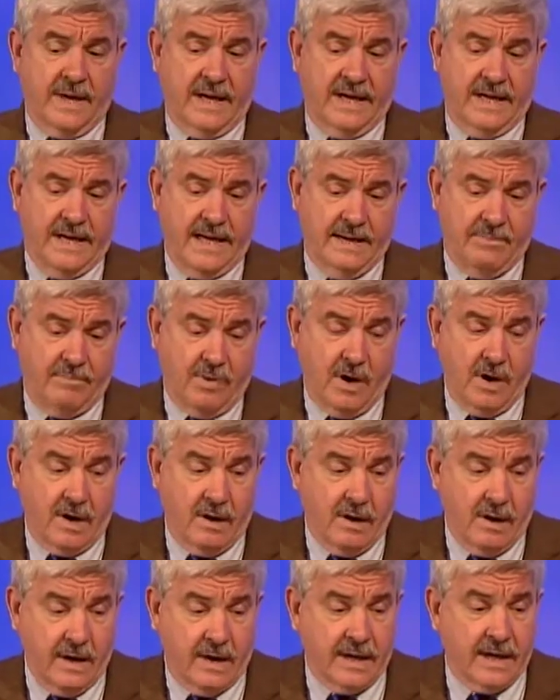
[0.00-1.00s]
by Kate
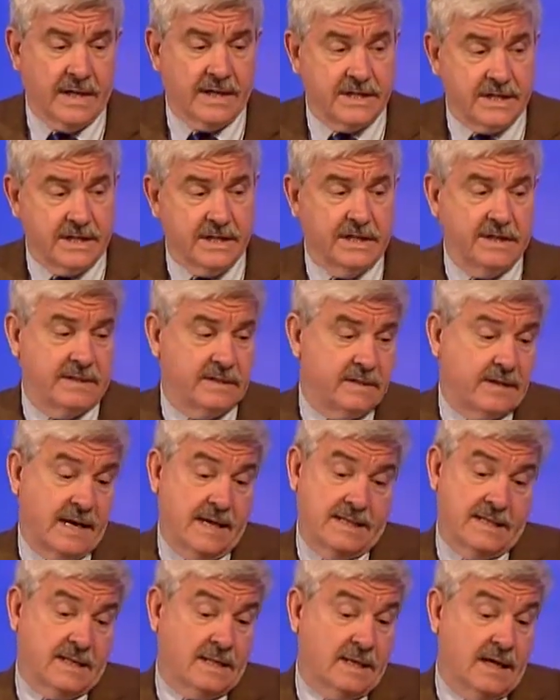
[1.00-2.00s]
Barnhart, and she
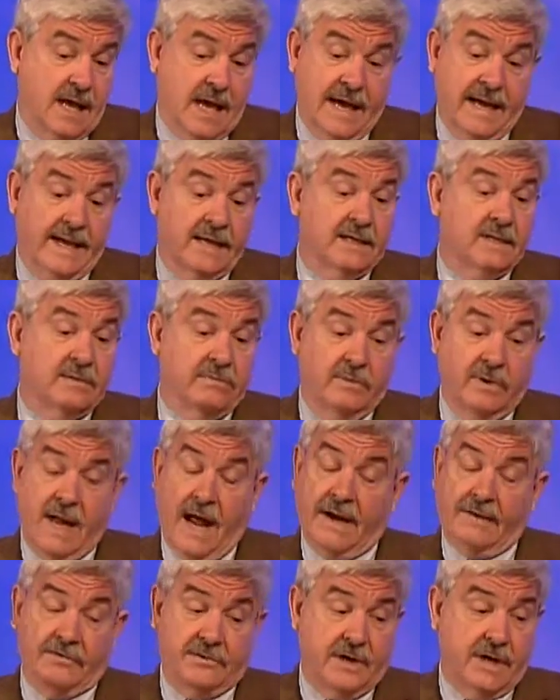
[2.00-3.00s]
has a client, a
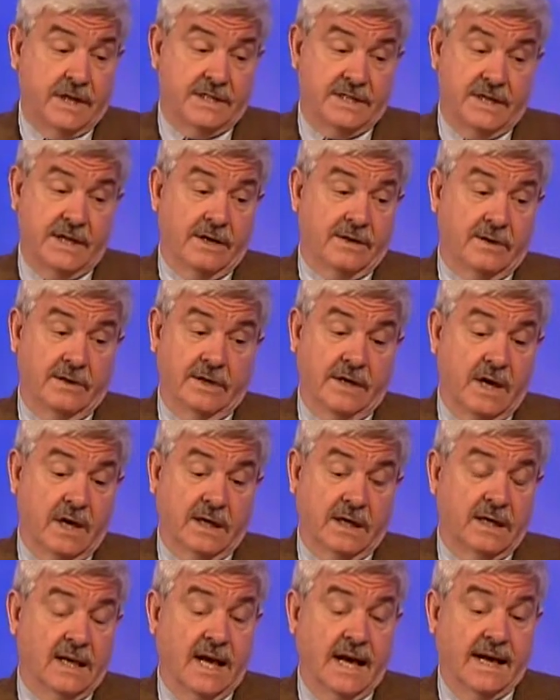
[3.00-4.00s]
lot of transgender young
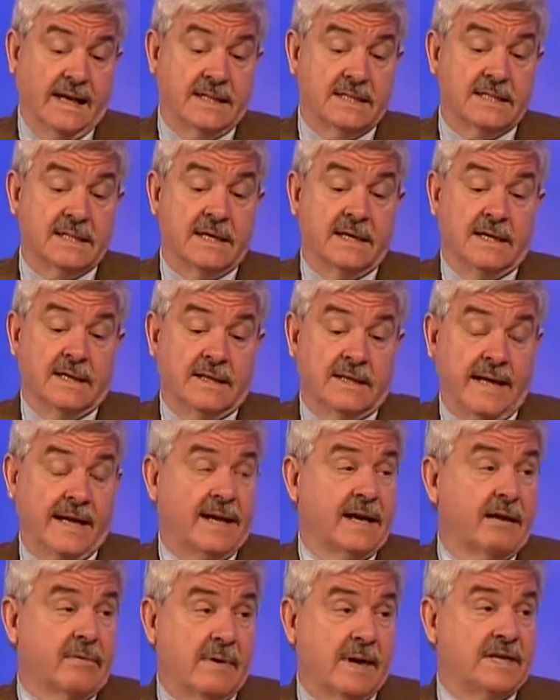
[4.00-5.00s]
clients. They
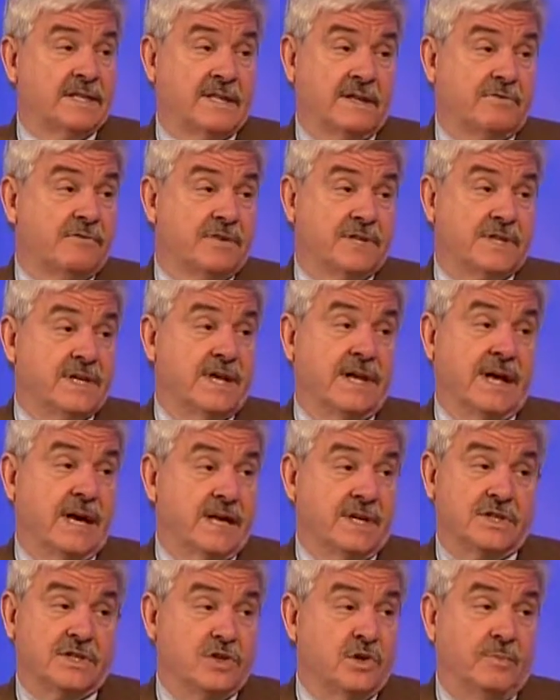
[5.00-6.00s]
get arrested for sitting on
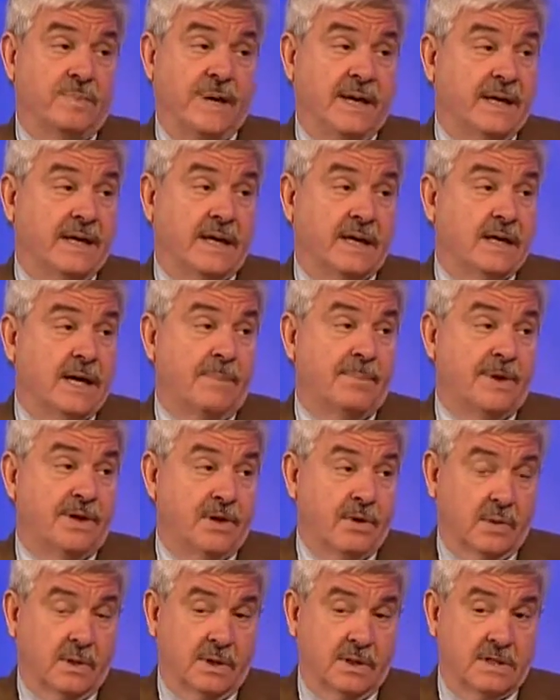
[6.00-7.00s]
a stoop eating a cup of
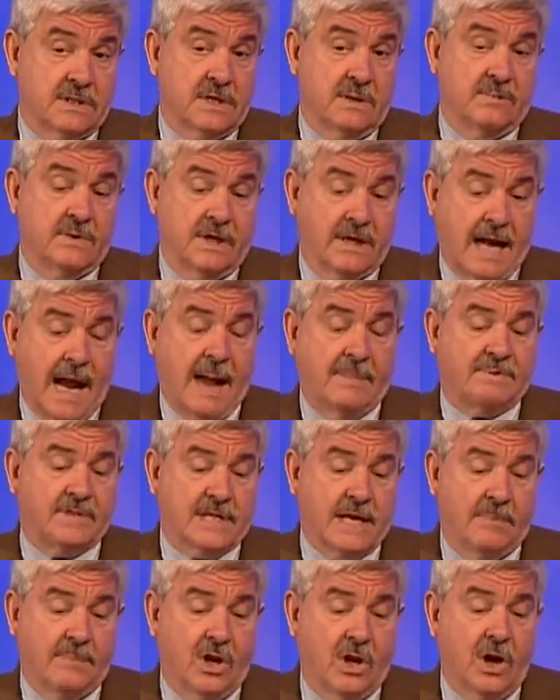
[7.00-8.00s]
noodles. Exactly. Cops
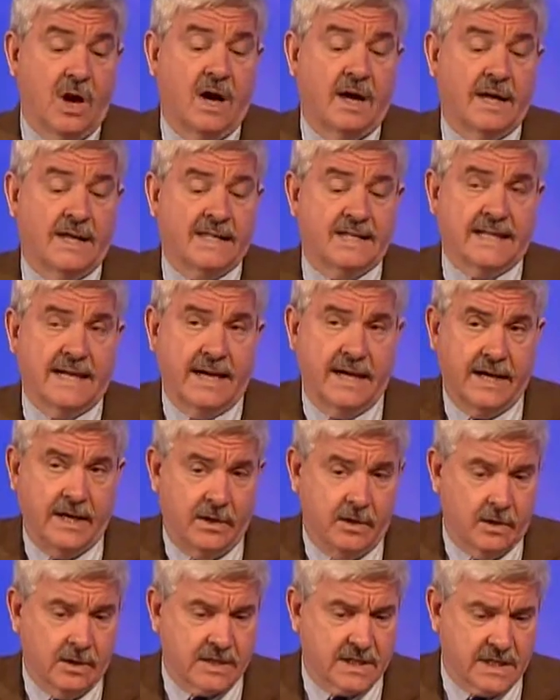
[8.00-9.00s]
come along and say,
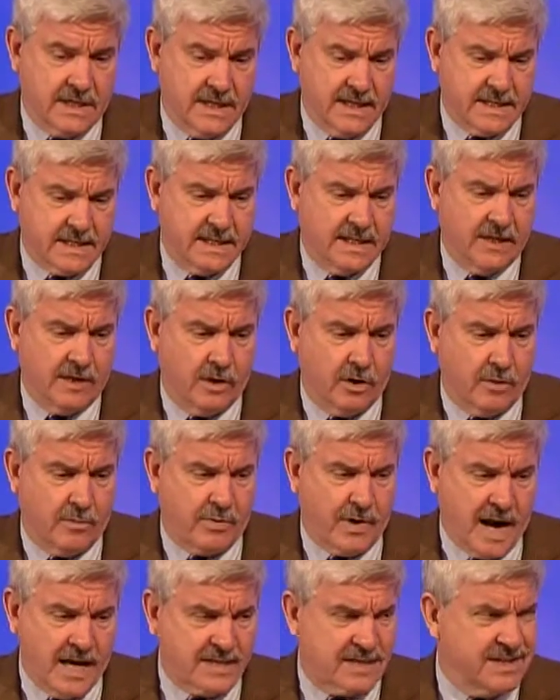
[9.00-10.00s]
You're soliciting, you're a
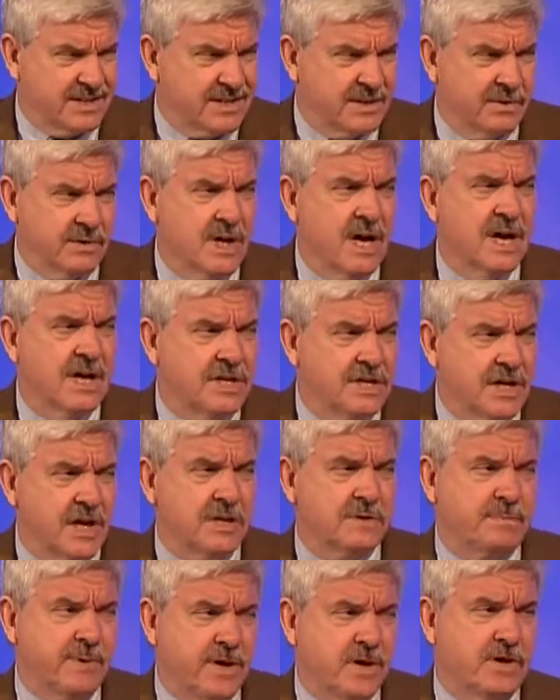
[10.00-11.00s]
prostitute,
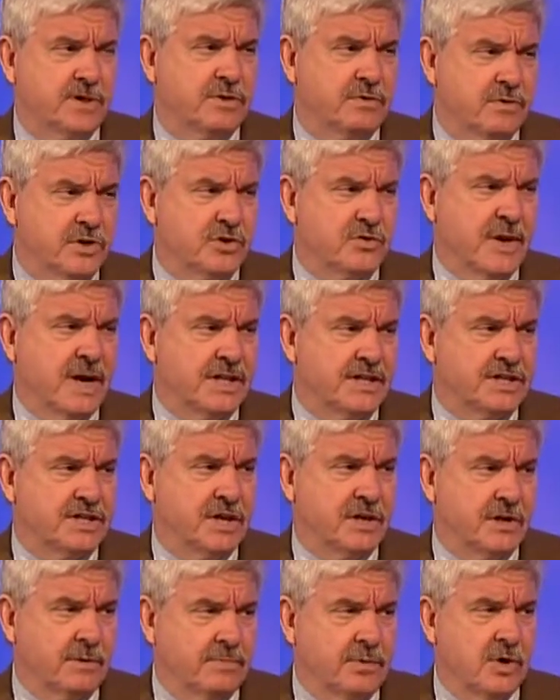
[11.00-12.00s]
just because you're a
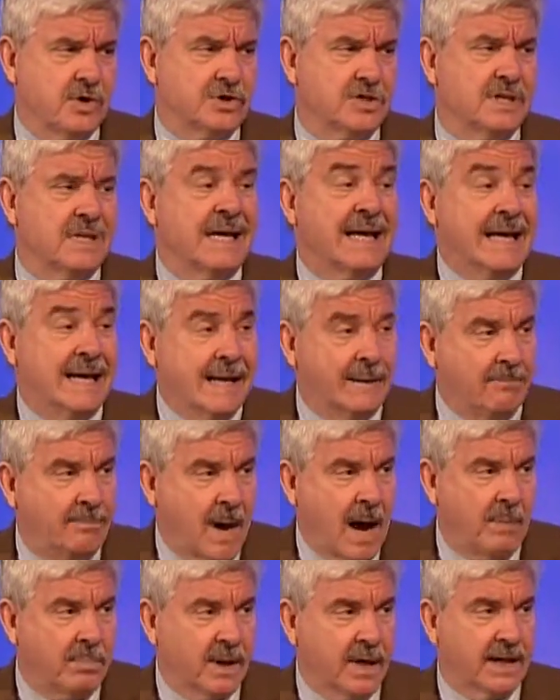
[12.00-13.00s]
transgender person in
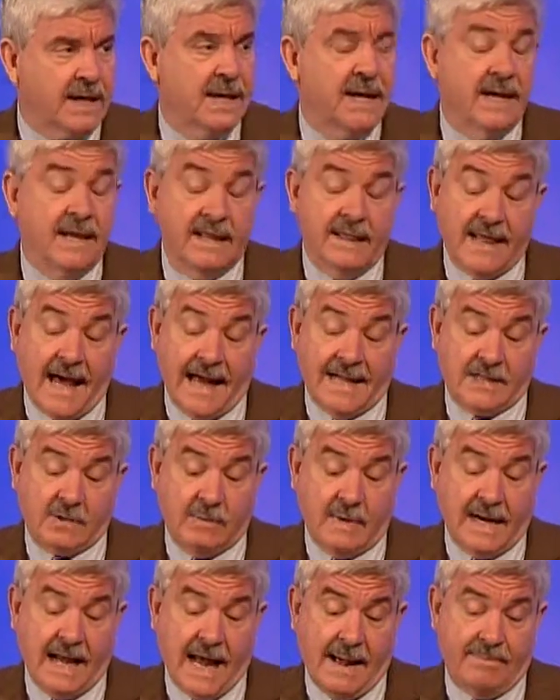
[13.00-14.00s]
public. Yep. That's
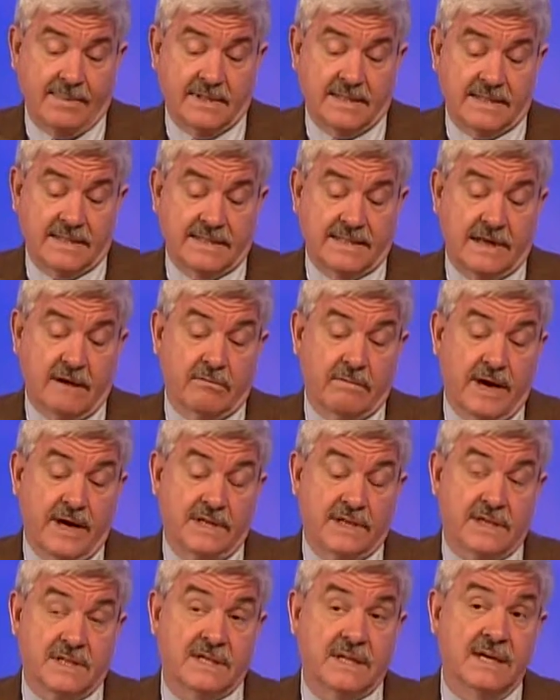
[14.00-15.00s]
what happens. It's
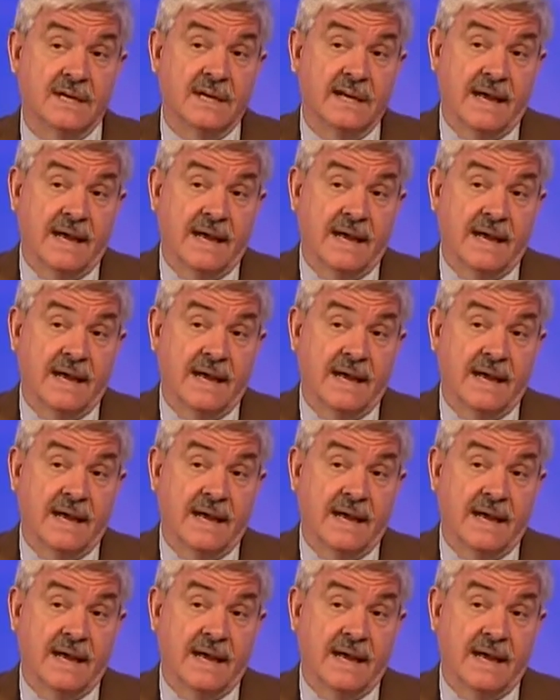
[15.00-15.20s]
outrageous.